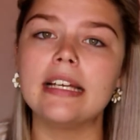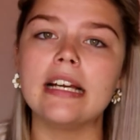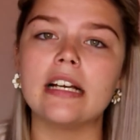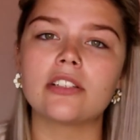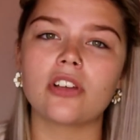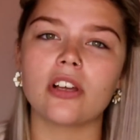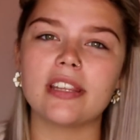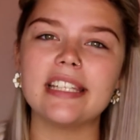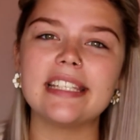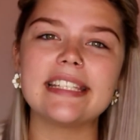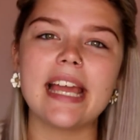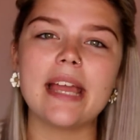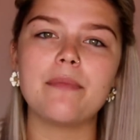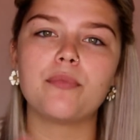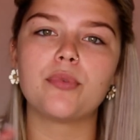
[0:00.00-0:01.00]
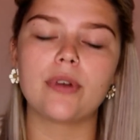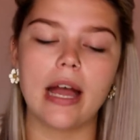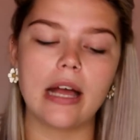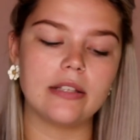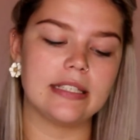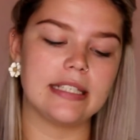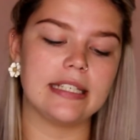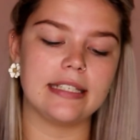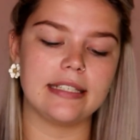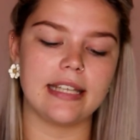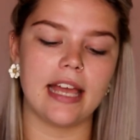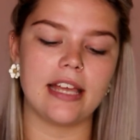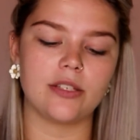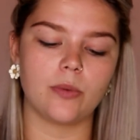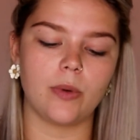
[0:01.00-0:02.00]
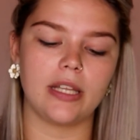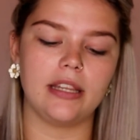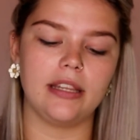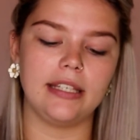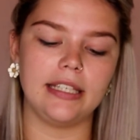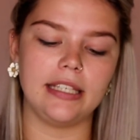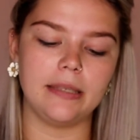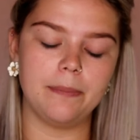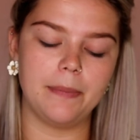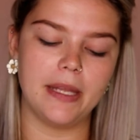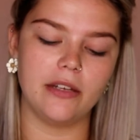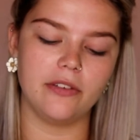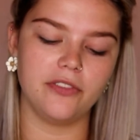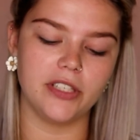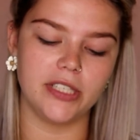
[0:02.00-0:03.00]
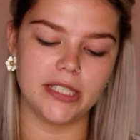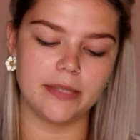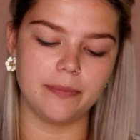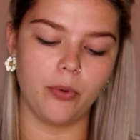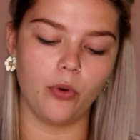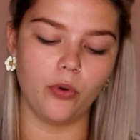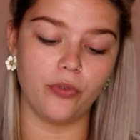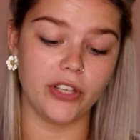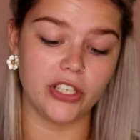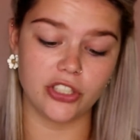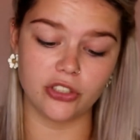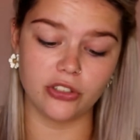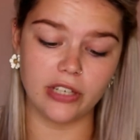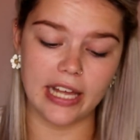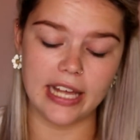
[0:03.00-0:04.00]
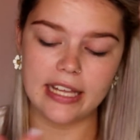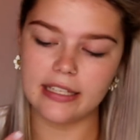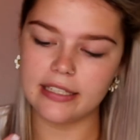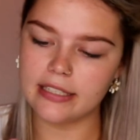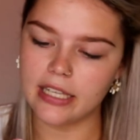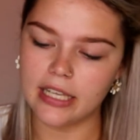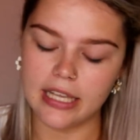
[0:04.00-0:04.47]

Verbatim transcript: It's got the same brown tint as what the Benefit's POREfessional has.